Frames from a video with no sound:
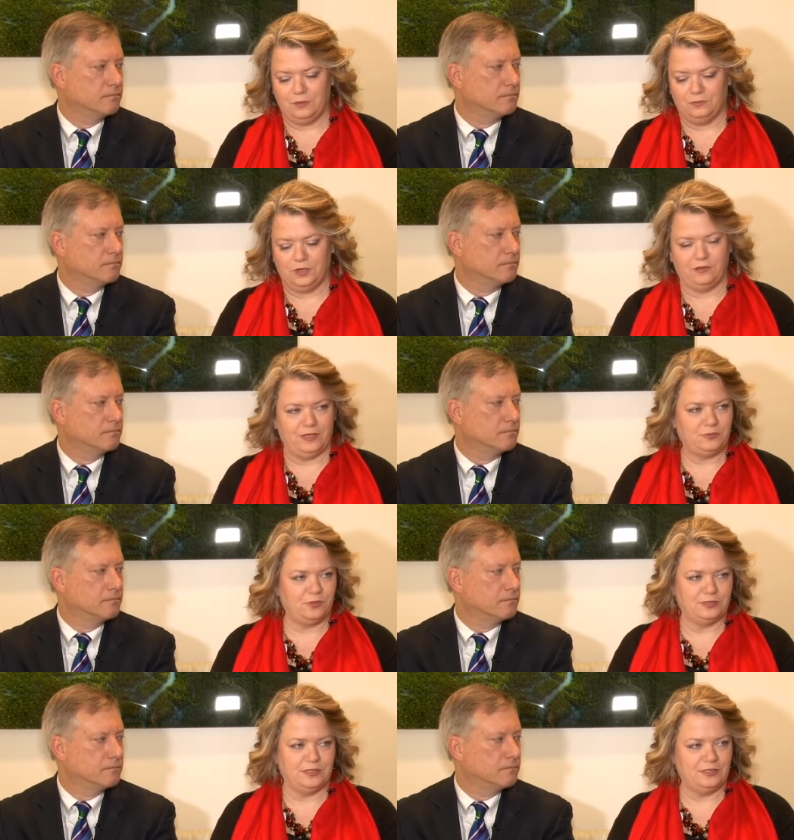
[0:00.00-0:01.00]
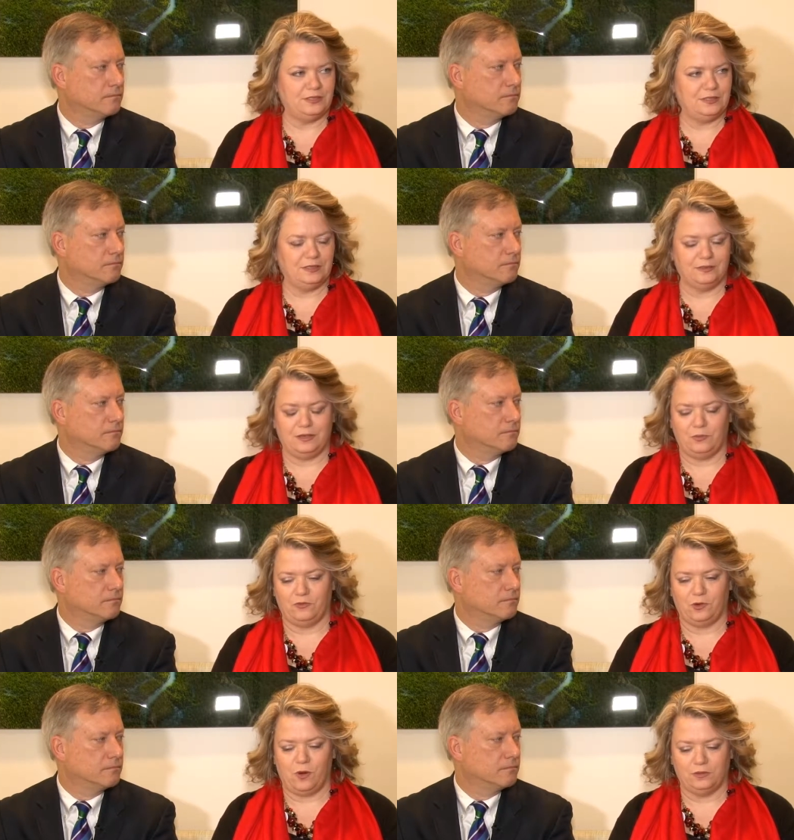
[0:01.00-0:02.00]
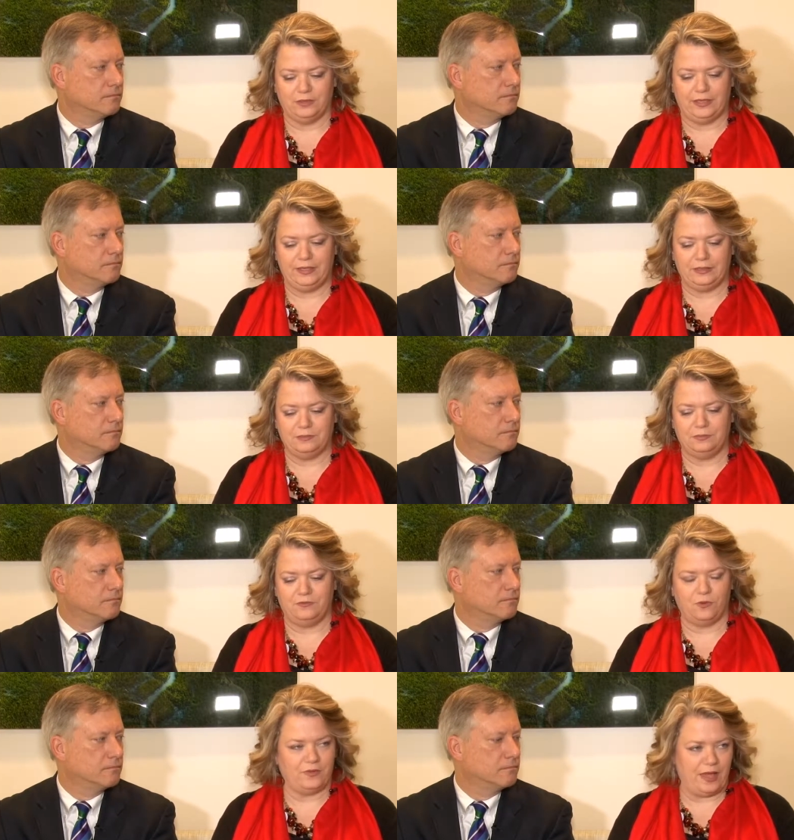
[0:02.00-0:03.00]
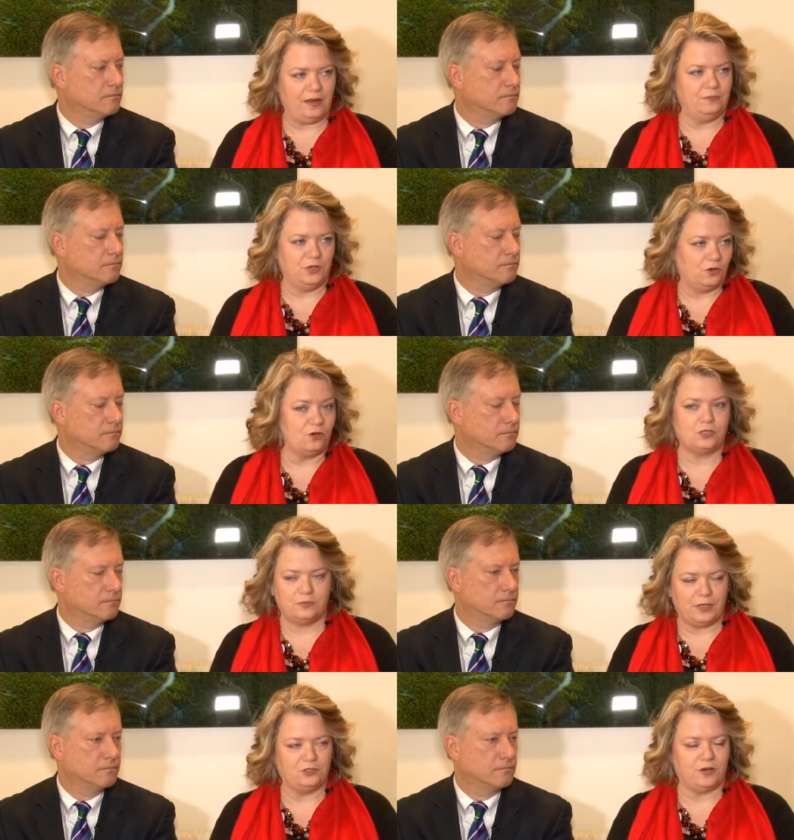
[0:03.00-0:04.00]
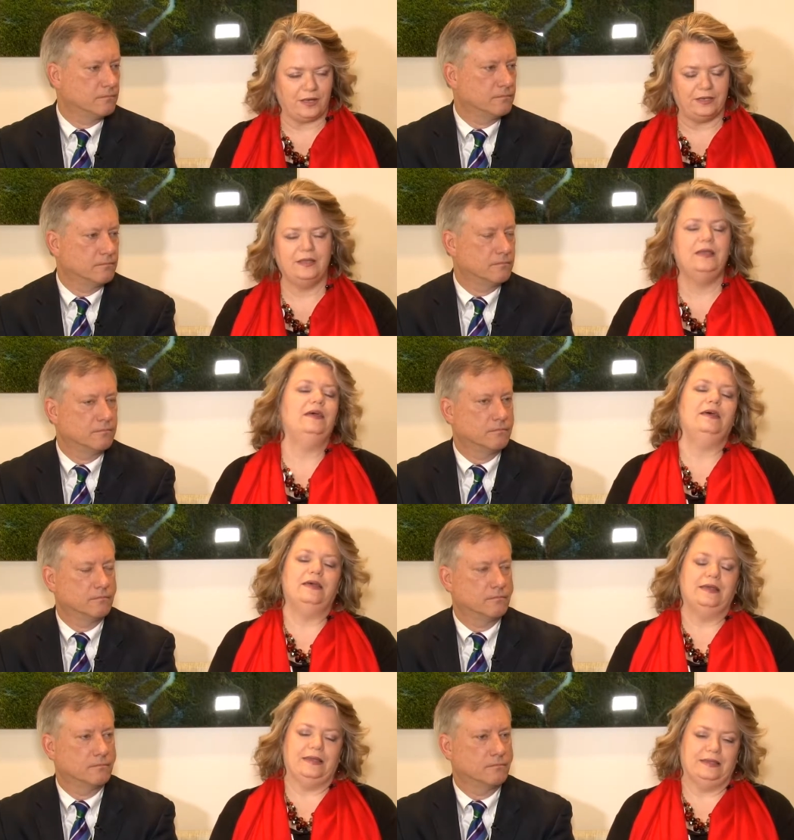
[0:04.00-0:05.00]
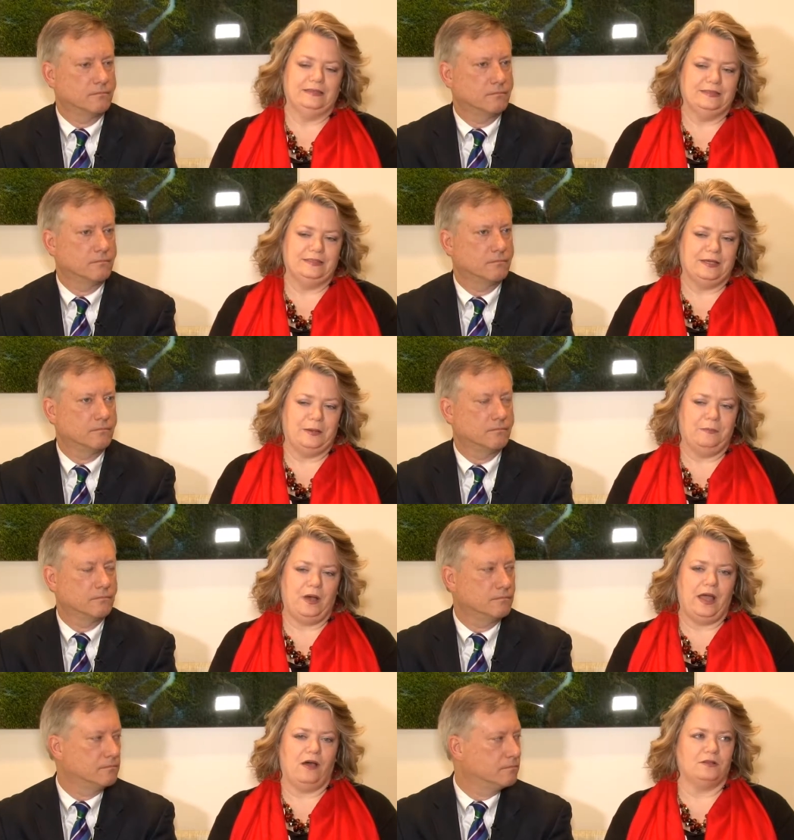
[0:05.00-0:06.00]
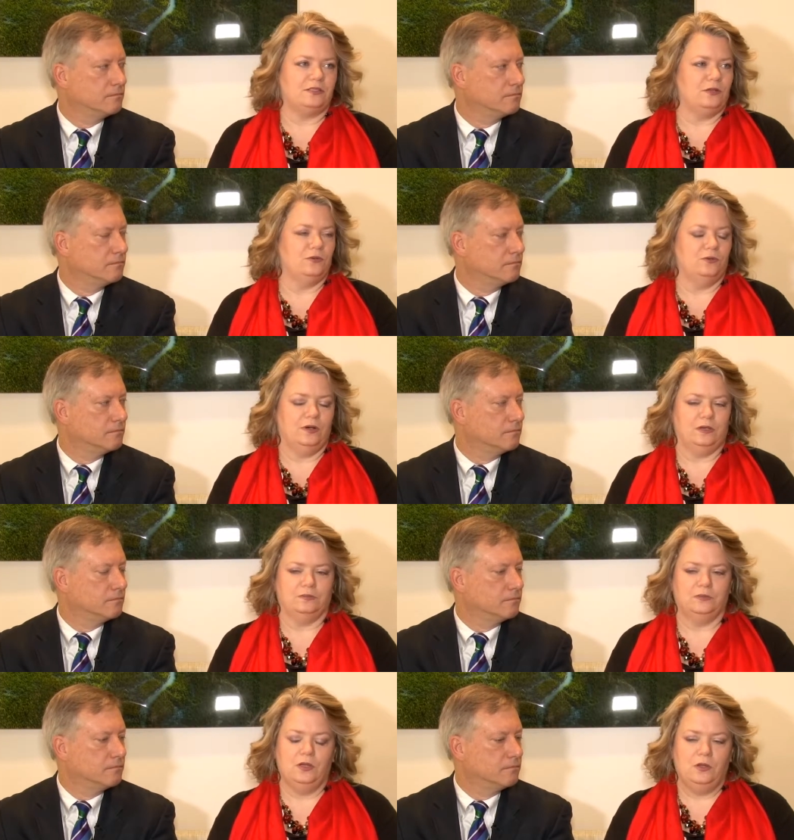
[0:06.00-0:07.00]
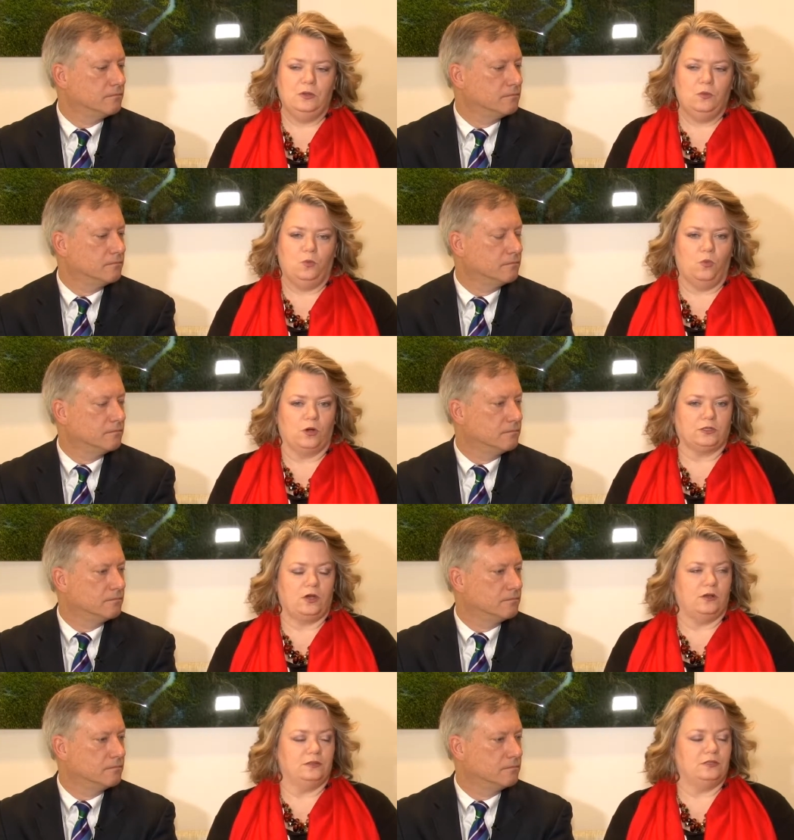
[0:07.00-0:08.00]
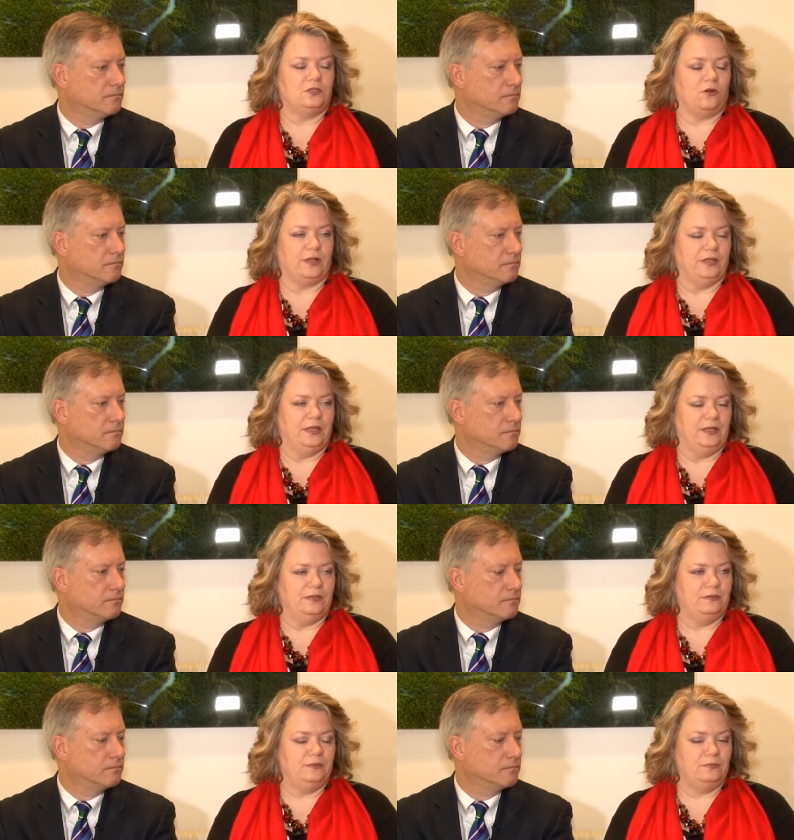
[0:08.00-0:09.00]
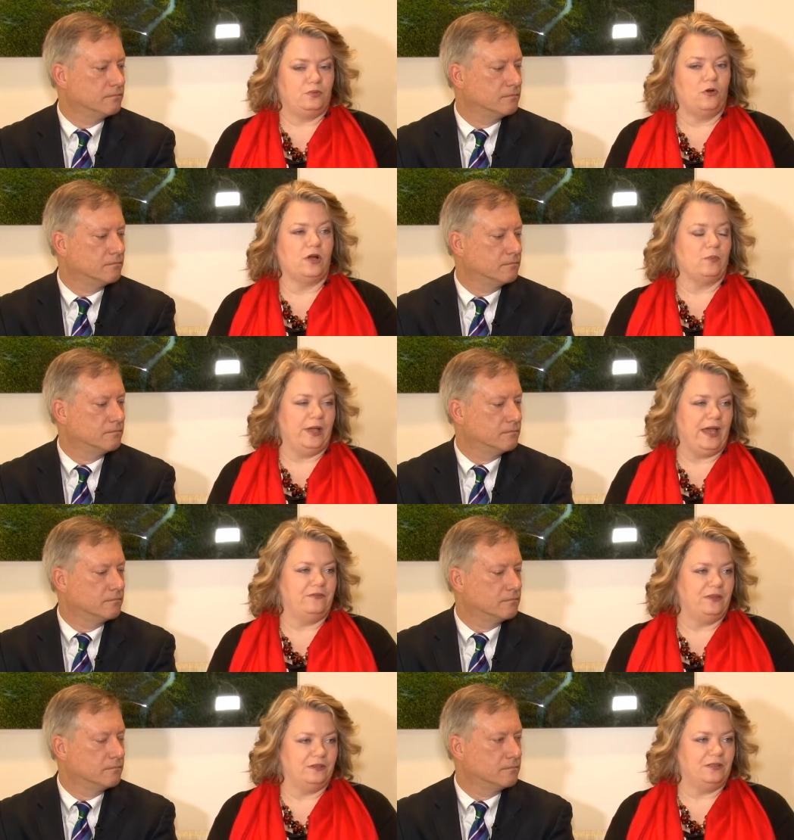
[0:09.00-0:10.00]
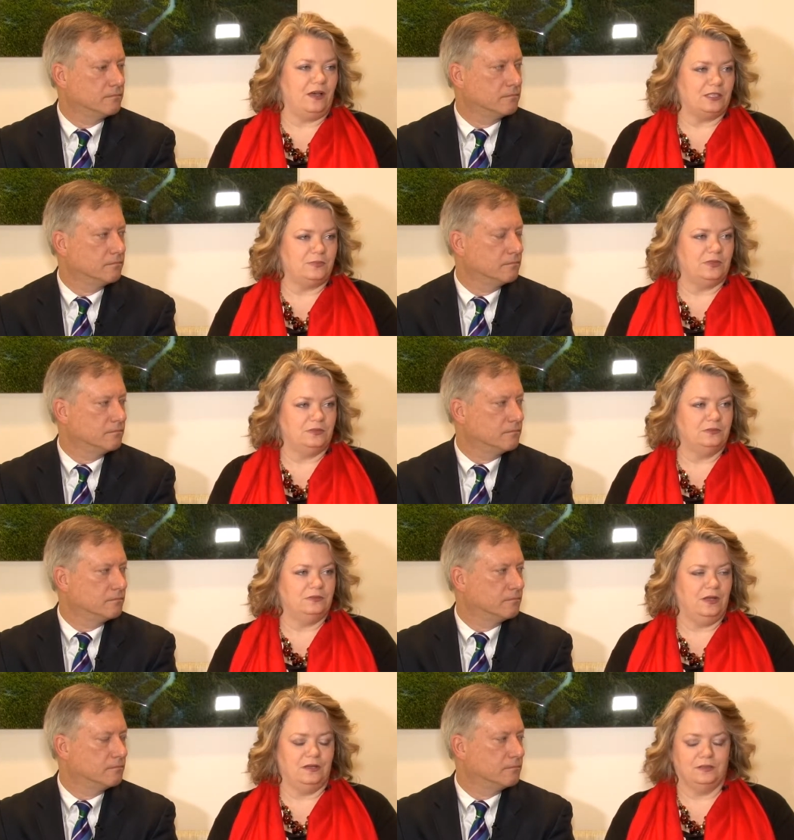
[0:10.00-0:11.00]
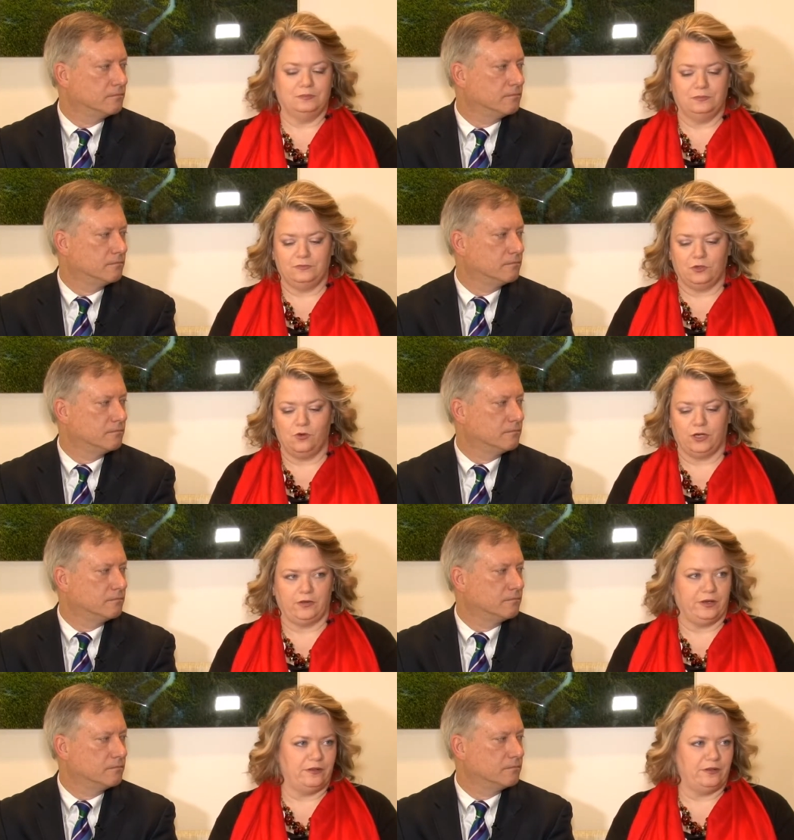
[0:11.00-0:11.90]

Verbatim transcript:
Speaker 1: um, one of the vice presidents, and I'm over quality. And before that, I'm a nurse by mm -hmm. trade. And um, I also um, worked on starting the program we have here at the hospital um, for coronary